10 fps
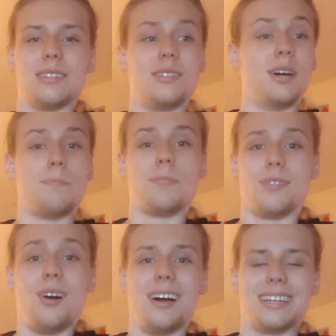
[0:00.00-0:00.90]
the
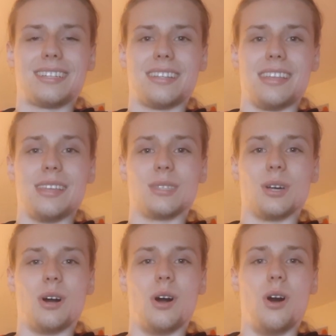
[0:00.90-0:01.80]
plot
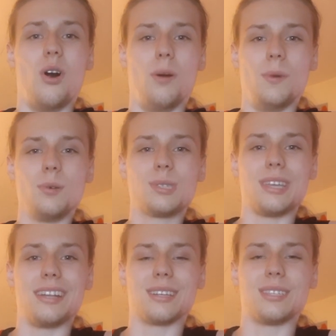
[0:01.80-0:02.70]
is
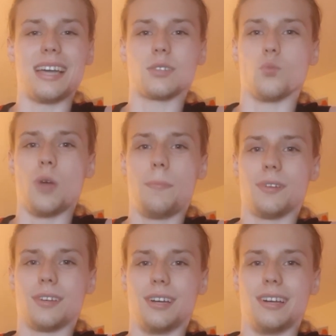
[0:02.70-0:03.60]
almost an exact
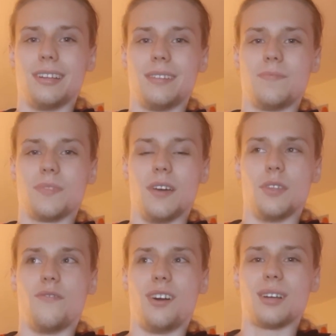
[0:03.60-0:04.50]
replica of
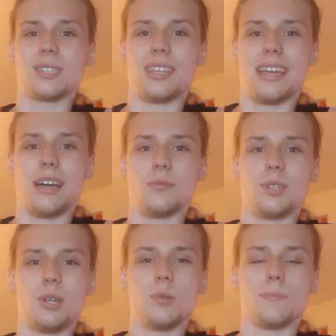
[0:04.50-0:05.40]
the Fox and the
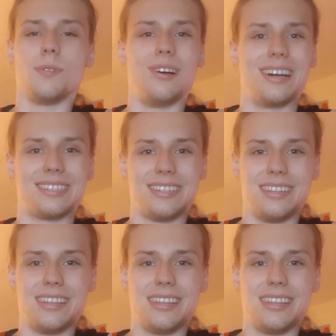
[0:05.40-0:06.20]
Hound 2's plot,